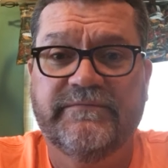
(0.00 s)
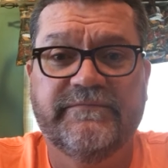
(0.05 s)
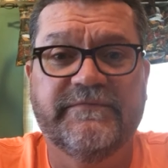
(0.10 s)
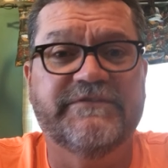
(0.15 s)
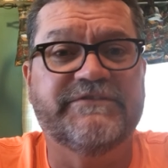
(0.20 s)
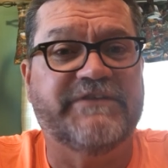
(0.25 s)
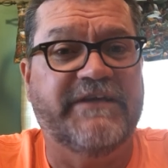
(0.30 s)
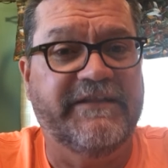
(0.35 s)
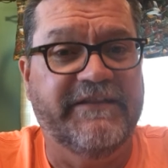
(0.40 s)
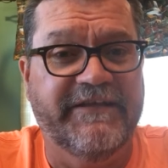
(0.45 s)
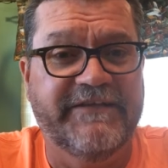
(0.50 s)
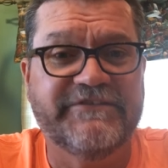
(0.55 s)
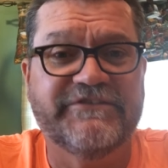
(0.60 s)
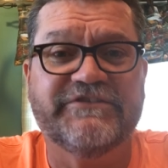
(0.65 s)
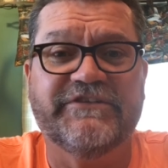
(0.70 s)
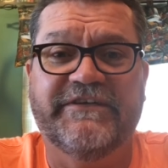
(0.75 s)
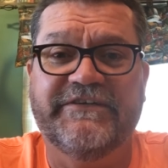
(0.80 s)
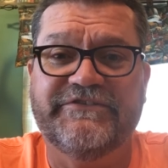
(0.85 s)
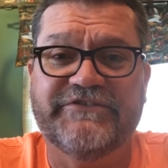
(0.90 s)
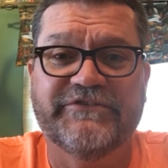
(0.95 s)
state
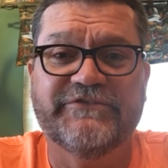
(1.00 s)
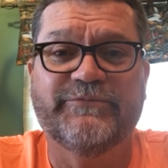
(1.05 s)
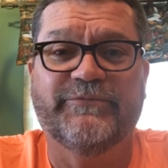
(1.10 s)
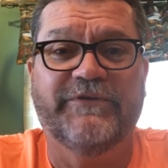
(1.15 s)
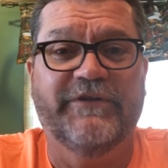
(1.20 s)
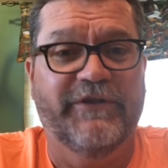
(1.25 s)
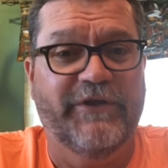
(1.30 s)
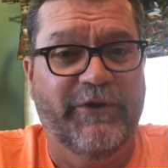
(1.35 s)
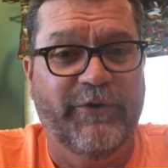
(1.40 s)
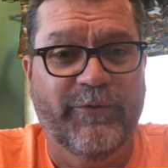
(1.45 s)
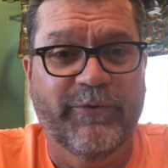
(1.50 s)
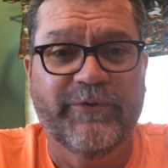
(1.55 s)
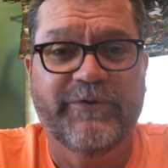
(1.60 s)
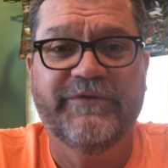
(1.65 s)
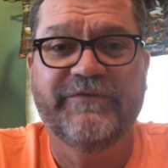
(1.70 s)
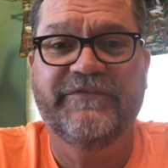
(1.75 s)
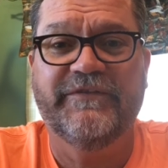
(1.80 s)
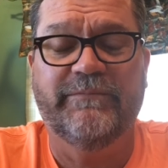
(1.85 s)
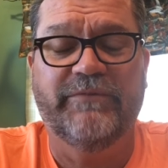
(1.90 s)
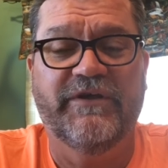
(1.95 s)
legislatures would
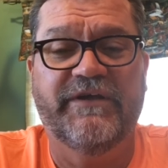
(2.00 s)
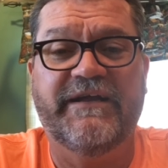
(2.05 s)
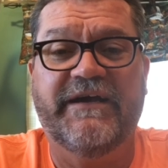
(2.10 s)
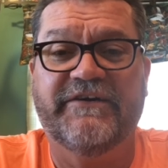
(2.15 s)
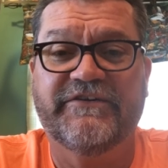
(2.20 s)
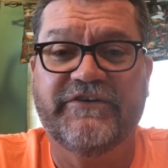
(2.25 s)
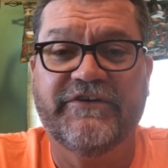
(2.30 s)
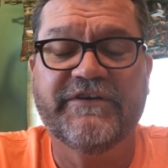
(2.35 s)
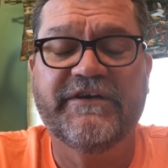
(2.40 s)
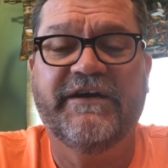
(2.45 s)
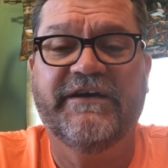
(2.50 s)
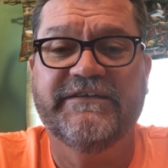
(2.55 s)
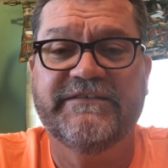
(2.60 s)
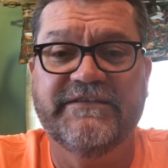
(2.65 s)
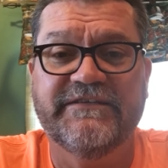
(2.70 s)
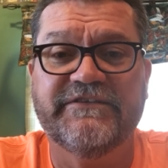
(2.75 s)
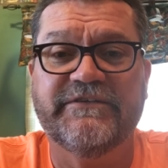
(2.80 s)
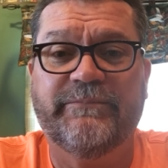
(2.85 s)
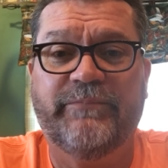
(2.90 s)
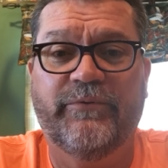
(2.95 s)
lower the blood alcohol
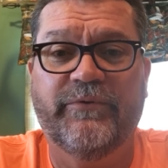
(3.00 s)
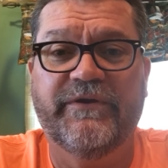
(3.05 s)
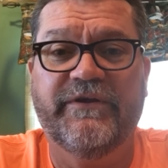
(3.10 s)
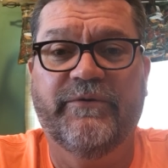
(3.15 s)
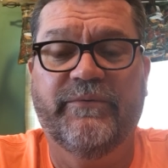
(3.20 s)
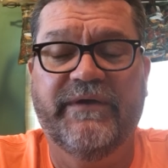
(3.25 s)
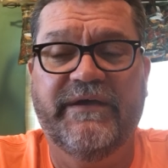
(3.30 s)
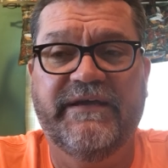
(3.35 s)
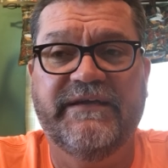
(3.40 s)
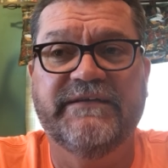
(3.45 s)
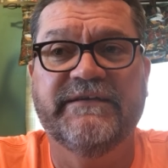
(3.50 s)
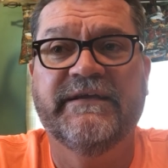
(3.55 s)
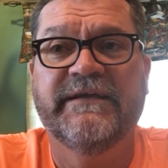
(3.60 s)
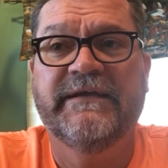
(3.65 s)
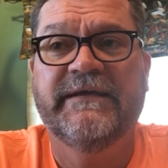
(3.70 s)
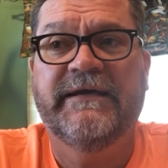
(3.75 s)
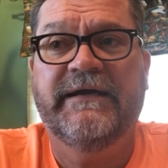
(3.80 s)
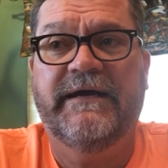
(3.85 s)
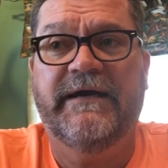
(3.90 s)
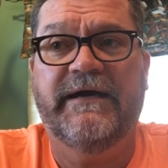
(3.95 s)
content to 0.08.
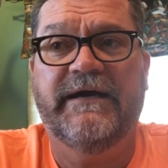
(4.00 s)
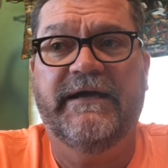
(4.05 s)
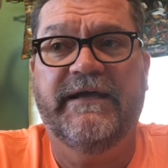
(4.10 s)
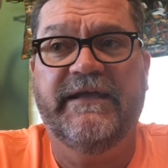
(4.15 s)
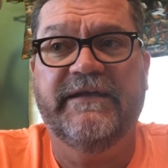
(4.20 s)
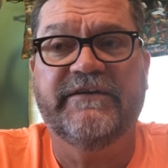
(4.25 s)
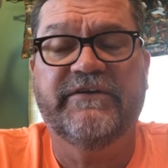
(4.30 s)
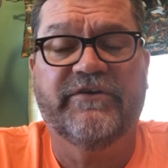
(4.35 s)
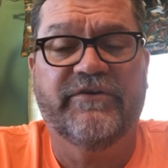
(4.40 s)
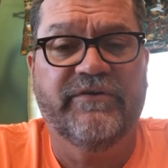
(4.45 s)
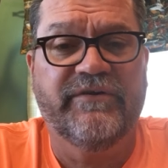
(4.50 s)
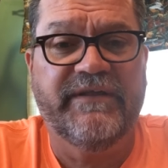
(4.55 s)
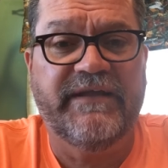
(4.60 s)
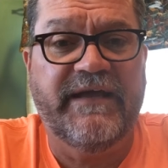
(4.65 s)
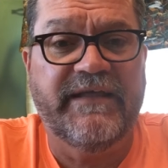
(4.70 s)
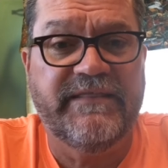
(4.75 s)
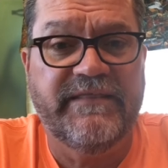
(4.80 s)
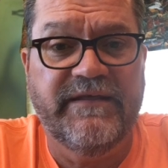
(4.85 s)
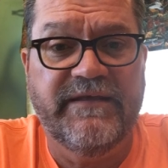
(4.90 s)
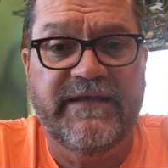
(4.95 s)
And currently,
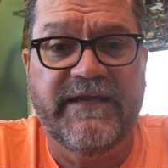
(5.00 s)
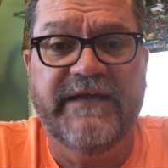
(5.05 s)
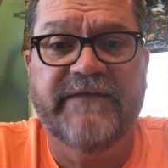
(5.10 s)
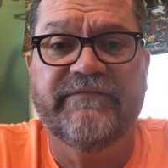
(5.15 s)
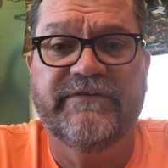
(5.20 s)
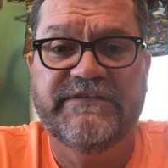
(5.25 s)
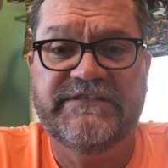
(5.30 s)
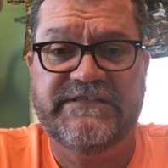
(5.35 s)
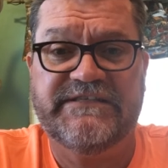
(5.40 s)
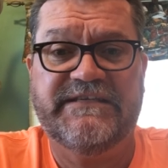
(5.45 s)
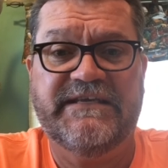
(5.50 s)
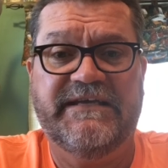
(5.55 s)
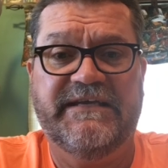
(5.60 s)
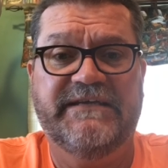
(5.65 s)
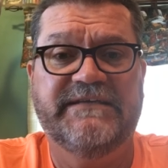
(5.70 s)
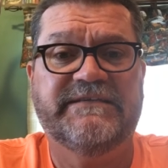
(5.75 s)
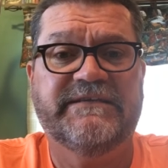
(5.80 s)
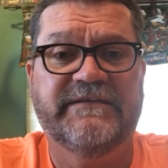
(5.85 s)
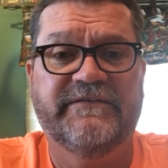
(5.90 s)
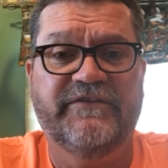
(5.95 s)
I think every
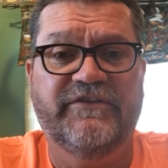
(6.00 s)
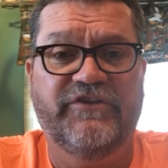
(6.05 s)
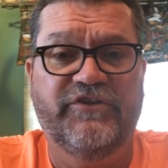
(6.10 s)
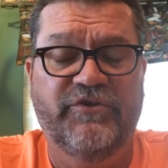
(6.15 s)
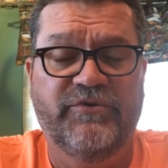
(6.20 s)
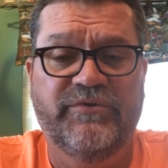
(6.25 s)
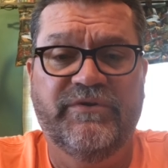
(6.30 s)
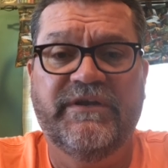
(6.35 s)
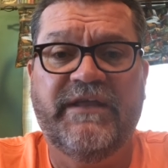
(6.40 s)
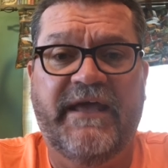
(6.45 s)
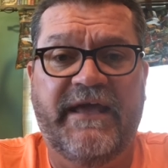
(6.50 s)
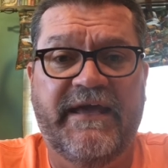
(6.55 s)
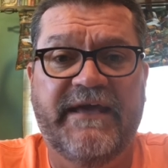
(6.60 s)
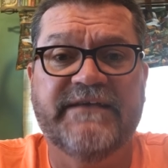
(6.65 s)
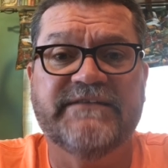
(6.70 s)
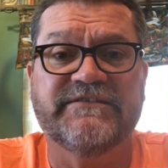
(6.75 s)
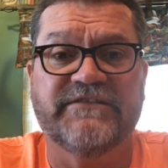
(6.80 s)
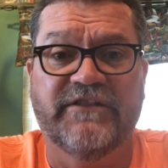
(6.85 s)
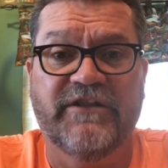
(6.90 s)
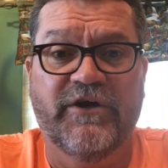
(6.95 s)
state in the union
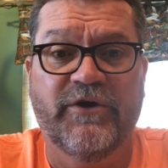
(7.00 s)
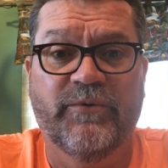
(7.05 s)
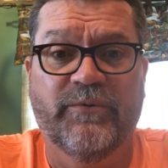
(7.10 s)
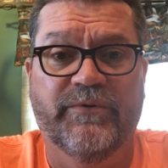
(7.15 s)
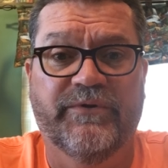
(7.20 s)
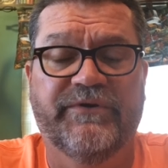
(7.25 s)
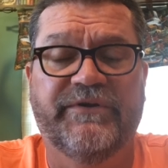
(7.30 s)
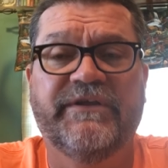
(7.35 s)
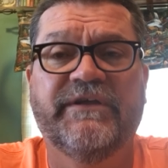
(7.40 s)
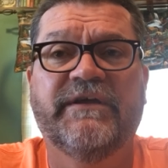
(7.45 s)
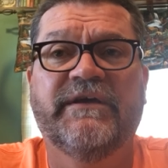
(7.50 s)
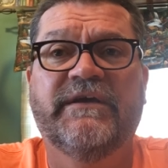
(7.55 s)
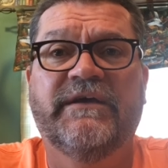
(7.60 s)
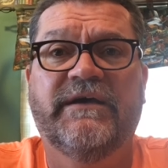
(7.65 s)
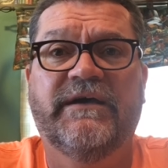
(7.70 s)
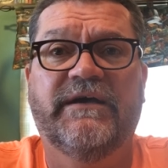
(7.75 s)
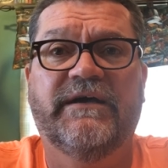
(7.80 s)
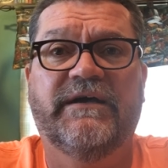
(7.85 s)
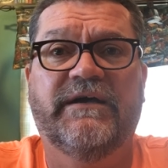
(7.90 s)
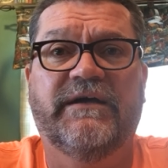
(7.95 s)
has lowered
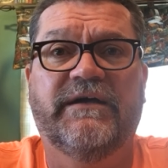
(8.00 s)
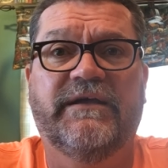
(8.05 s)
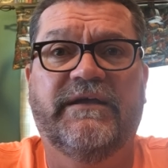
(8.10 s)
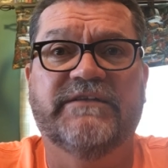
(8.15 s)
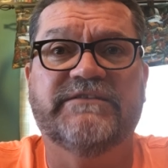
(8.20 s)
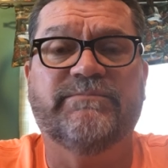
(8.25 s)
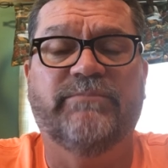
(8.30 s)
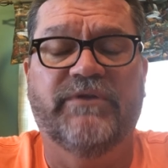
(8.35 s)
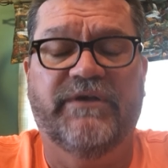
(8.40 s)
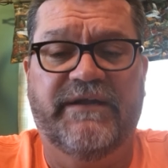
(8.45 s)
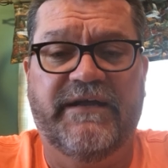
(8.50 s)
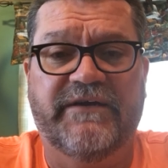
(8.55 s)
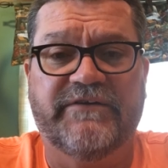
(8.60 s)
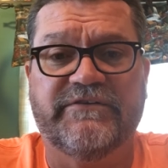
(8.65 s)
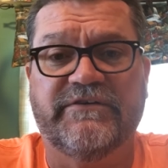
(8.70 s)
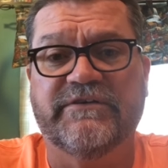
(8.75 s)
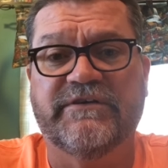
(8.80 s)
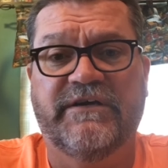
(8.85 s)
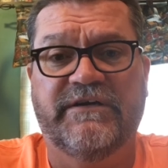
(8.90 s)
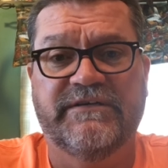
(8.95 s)
its blood
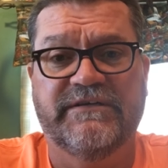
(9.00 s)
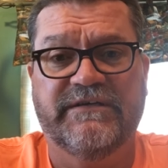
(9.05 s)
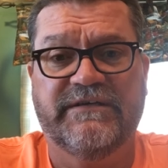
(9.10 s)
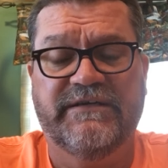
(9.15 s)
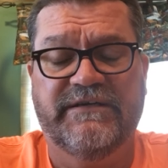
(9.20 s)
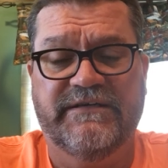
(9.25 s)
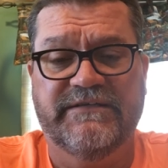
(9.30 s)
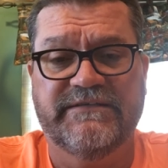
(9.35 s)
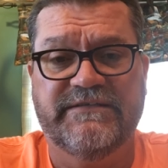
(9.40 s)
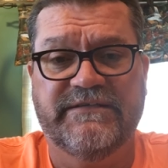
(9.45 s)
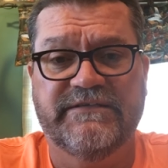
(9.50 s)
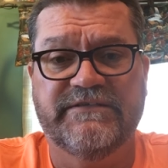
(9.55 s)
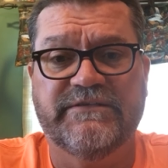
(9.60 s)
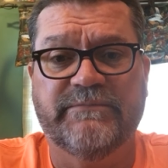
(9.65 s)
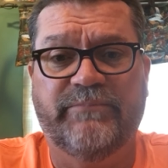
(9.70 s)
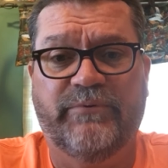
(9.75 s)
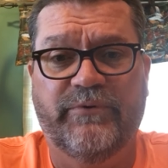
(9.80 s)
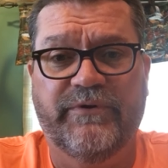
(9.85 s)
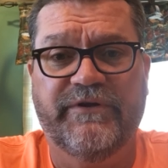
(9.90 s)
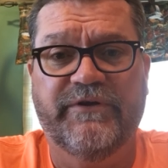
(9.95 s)
alcohol content to
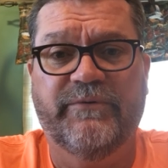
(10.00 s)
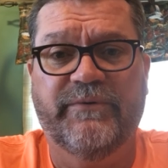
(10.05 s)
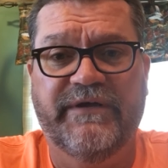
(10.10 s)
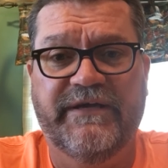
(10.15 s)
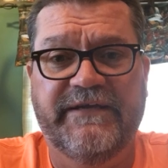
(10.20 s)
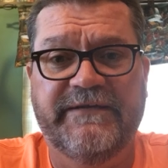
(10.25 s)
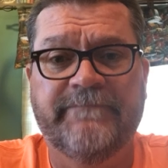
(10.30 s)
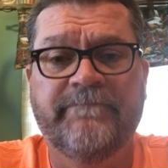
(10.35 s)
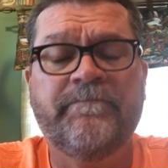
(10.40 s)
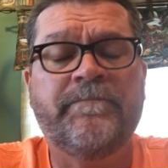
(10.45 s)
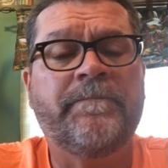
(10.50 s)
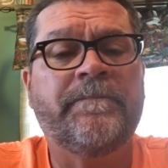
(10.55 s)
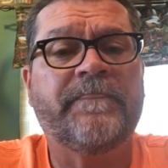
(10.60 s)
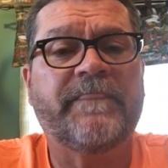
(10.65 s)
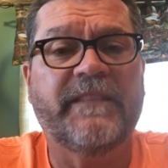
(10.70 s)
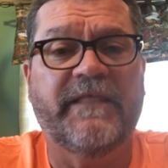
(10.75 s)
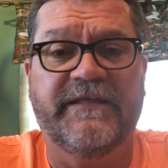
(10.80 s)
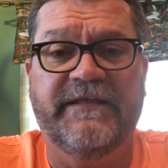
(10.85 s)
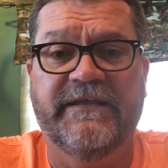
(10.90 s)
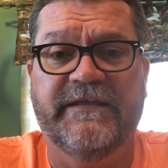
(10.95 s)
0.08.
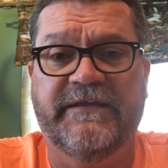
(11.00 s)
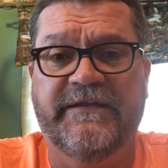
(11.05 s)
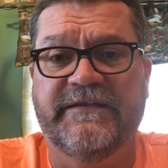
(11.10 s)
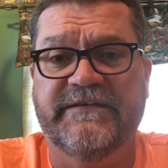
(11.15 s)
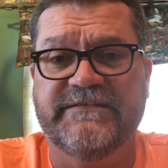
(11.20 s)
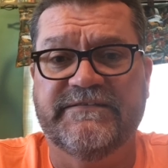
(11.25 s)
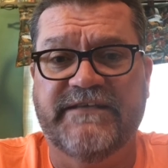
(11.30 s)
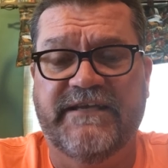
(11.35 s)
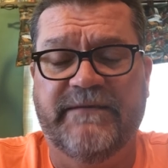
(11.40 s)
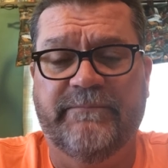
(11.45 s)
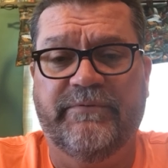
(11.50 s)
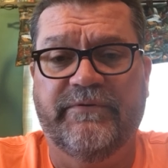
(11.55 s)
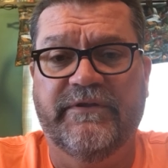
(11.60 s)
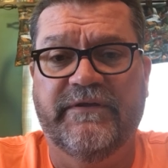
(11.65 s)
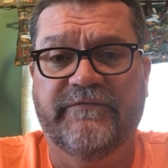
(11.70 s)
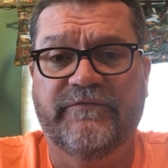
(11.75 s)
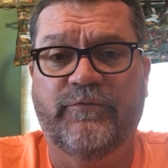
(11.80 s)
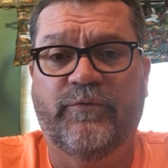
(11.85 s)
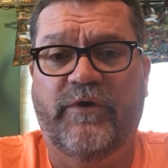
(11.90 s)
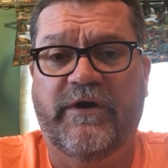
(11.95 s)
Again, an example
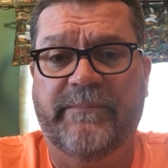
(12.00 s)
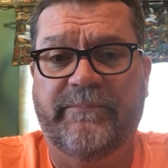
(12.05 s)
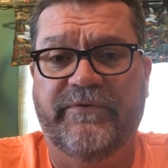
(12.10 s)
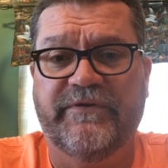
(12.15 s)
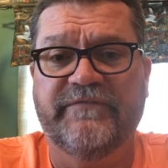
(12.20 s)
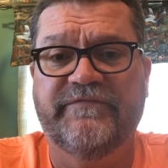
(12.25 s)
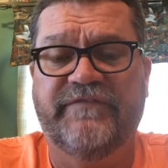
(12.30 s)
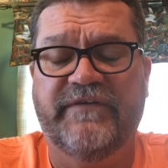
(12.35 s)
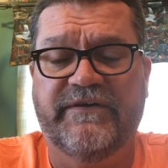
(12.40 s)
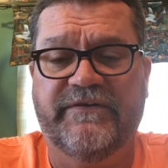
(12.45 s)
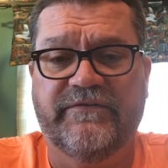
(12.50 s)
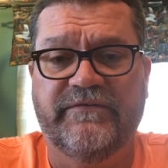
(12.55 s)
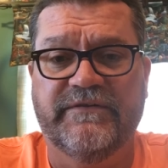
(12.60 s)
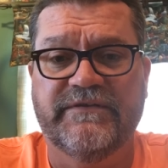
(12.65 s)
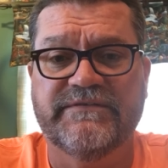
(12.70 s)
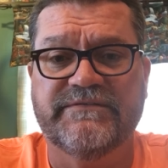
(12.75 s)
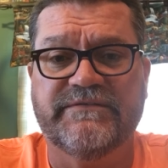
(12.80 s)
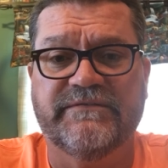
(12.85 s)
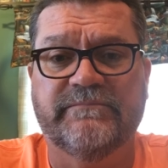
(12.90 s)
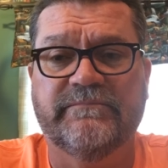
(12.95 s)
of cooperative
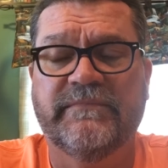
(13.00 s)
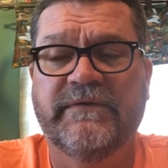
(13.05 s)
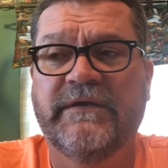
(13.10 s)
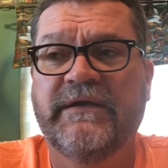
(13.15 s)
federalism.